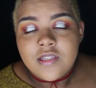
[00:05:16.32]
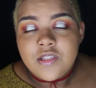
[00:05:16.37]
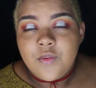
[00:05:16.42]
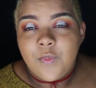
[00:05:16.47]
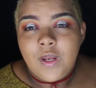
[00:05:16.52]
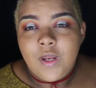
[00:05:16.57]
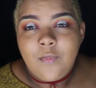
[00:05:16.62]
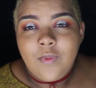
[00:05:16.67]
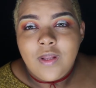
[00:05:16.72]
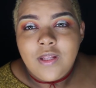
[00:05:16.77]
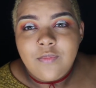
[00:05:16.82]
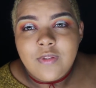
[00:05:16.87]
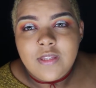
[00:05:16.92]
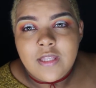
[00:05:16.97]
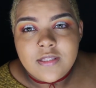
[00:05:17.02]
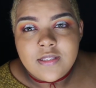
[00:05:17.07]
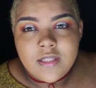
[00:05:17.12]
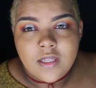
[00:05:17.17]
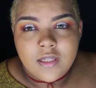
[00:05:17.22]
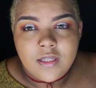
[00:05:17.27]
So when I went in with
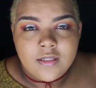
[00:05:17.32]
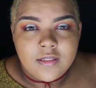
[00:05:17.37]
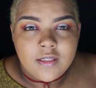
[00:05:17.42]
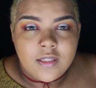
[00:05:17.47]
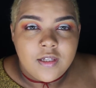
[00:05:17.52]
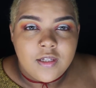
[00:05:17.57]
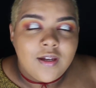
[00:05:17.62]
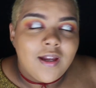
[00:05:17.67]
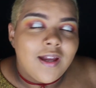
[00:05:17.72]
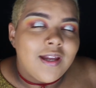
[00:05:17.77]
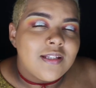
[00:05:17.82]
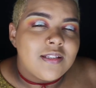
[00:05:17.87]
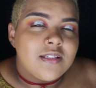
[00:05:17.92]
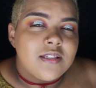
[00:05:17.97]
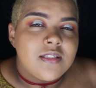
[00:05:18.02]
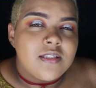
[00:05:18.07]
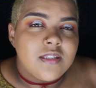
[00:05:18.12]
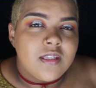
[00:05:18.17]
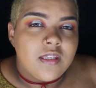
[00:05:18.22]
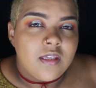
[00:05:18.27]
that second layer, I
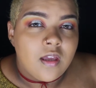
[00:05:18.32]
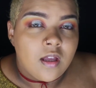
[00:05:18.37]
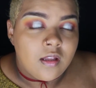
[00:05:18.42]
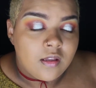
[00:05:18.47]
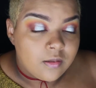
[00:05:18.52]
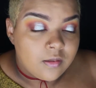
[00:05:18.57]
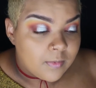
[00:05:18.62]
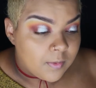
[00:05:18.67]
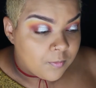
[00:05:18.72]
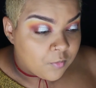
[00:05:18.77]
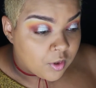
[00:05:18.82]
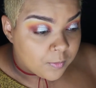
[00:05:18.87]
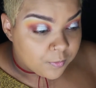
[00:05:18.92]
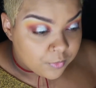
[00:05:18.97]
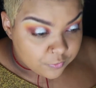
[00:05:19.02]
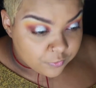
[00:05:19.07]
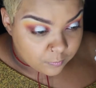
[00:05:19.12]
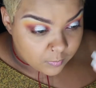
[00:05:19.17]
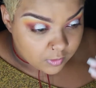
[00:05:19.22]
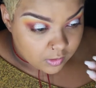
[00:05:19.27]
did see a little bit more
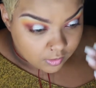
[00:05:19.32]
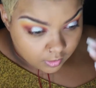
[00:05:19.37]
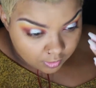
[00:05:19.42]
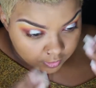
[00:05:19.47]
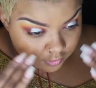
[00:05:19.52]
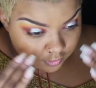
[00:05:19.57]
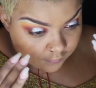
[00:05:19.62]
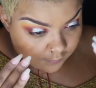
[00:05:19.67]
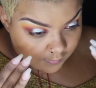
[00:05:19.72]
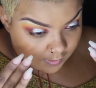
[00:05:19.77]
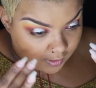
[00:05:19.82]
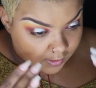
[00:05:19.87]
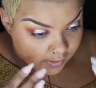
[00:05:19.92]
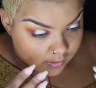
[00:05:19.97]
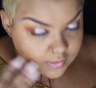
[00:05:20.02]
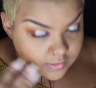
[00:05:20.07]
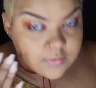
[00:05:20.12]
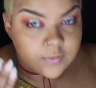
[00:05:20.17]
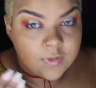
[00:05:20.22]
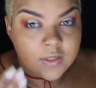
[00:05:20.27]
improvement under the
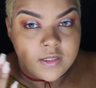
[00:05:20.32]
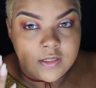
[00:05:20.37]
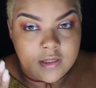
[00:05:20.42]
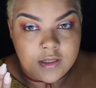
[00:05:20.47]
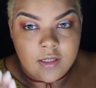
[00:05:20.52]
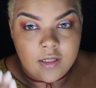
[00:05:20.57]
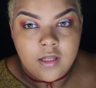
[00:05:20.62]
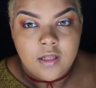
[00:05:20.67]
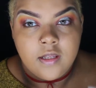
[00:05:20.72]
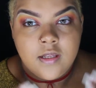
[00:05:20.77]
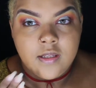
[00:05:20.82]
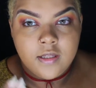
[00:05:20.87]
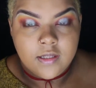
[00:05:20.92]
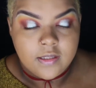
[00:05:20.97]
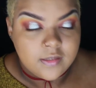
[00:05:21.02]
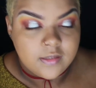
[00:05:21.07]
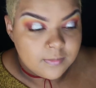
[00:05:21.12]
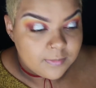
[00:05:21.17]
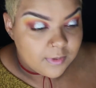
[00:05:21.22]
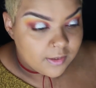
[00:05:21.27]
eyes where it did
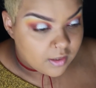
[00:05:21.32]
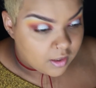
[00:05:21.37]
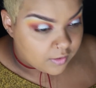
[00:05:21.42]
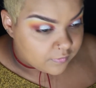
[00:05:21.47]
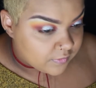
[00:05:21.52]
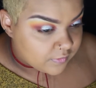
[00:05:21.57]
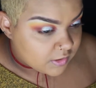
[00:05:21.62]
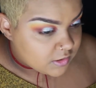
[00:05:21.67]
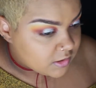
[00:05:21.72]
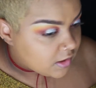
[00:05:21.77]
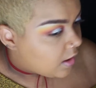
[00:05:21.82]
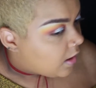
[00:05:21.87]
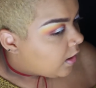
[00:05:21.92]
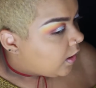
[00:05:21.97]
get a little bit coverage.